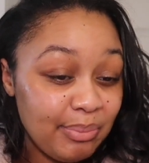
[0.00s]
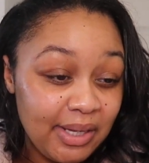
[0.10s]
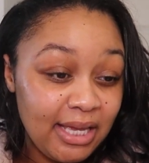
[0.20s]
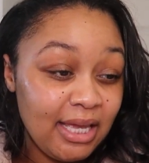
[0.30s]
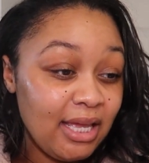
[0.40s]

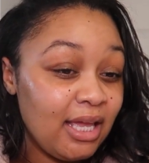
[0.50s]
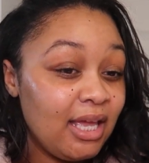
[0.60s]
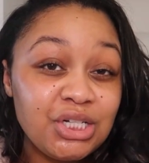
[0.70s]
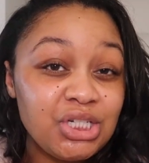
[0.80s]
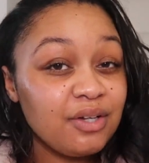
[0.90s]
but on
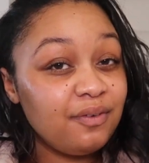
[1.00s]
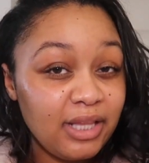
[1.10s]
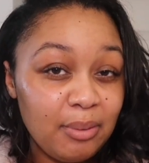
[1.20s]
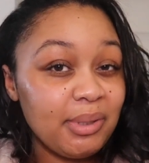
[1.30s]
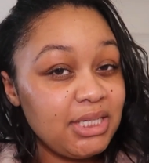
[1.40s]
a
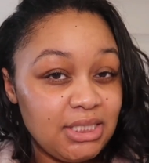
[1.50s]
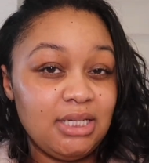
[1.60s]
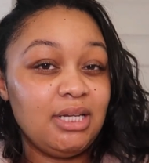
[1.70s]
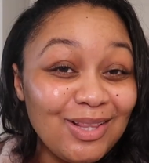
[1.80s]
Chick-fil-A budget.